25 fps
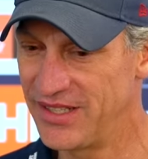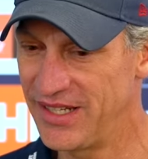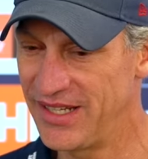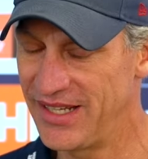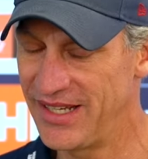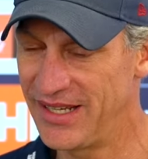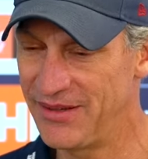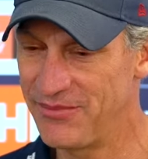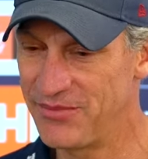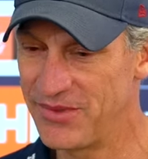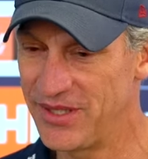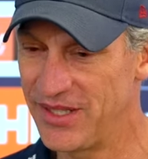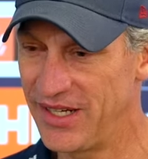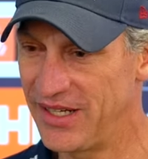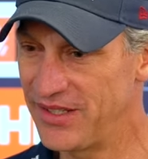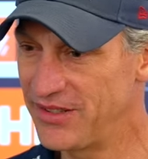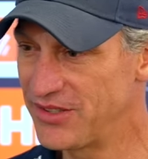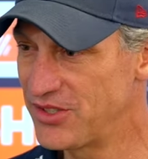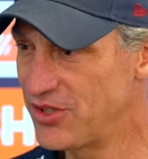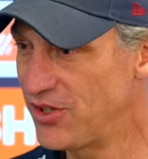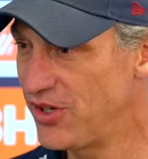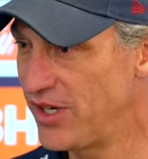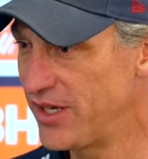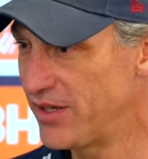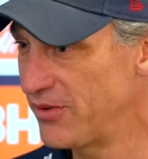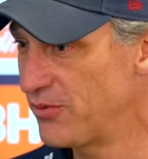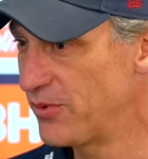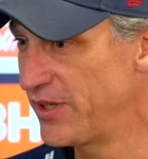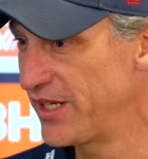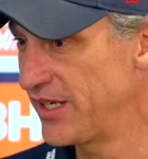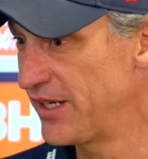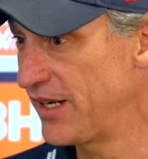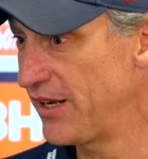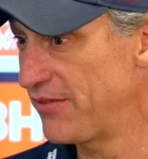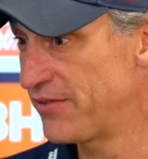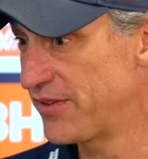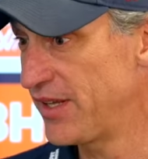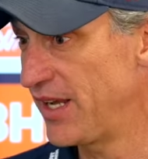You know, you try to win
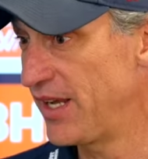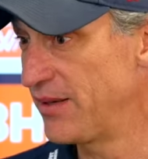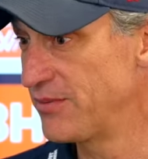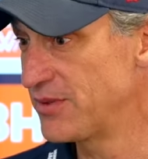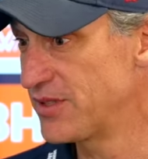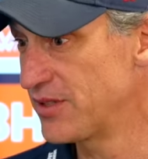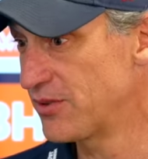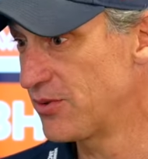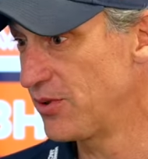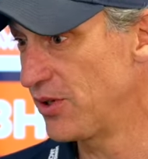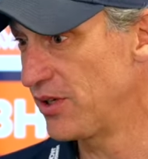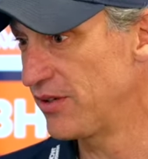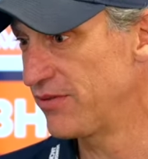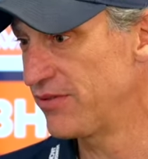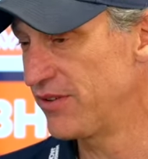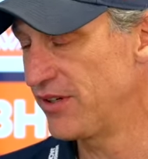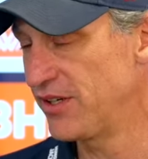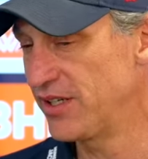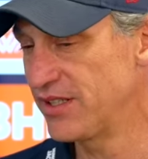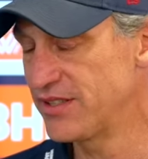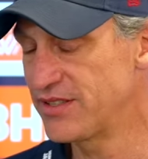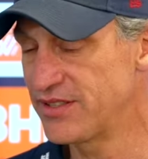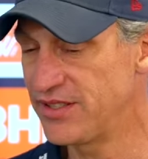enough games to qualify.